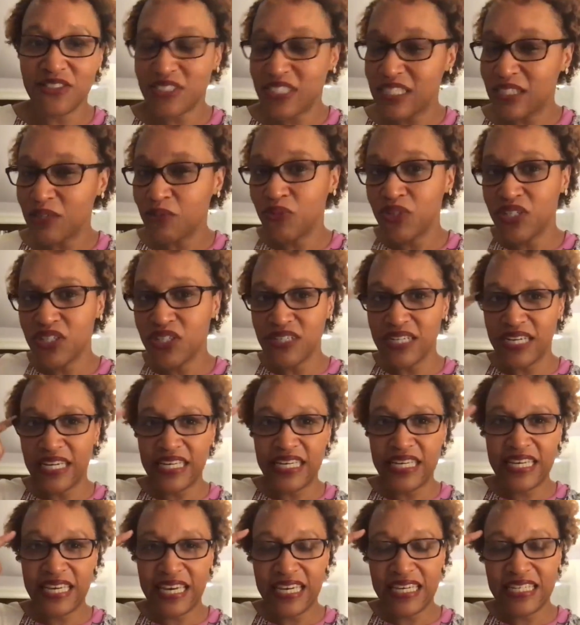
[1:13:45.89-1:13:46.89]
then we're
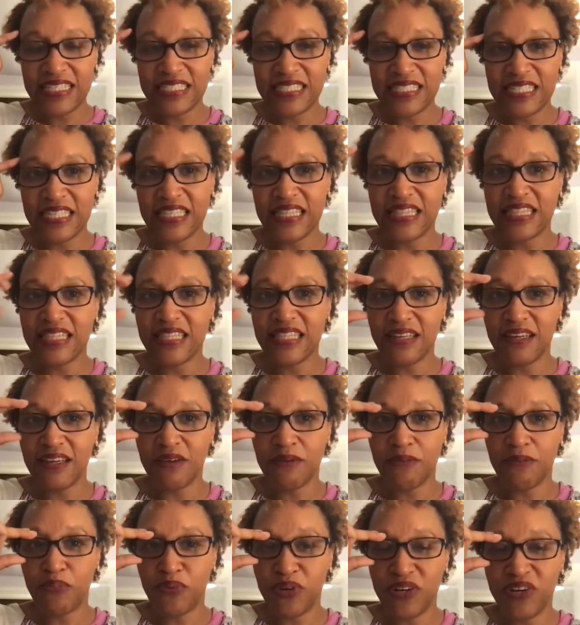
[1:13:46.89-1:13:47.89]
engaging
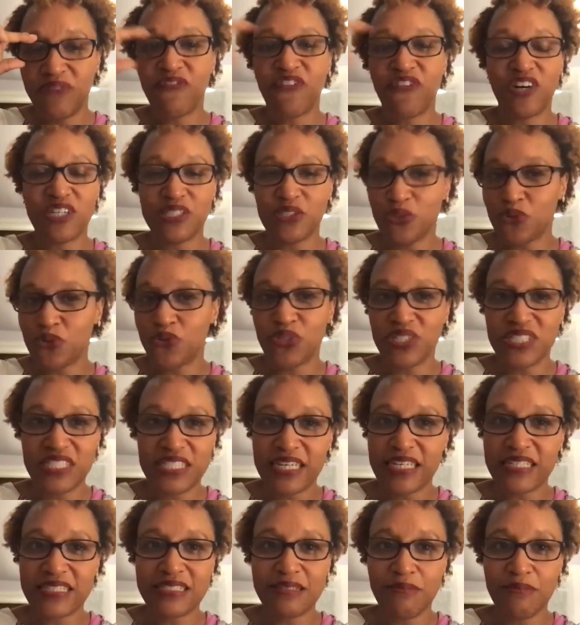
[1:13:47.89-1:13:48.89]
the prefrontal
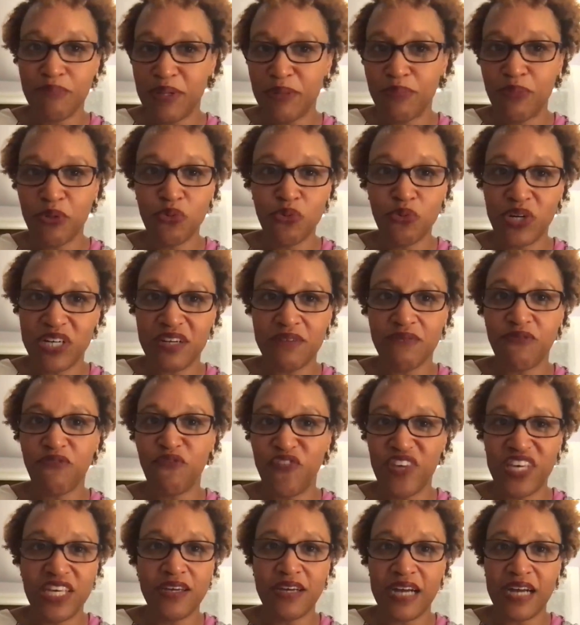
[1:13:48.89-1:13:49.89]
cortex, and people want to
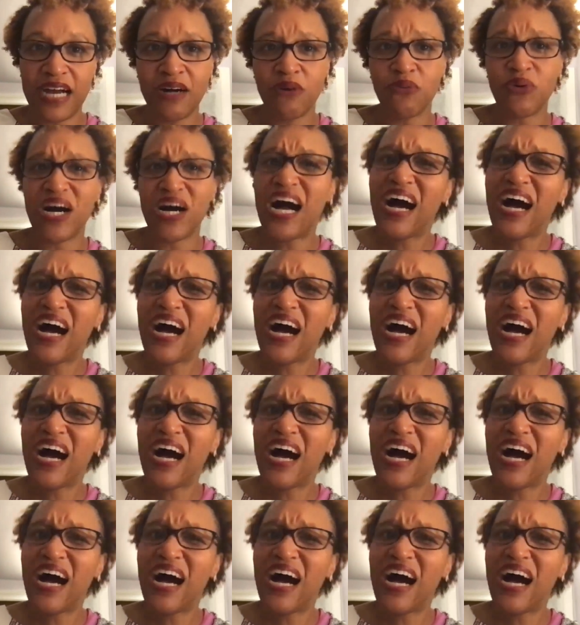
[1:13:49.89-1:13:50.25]
figure out, well,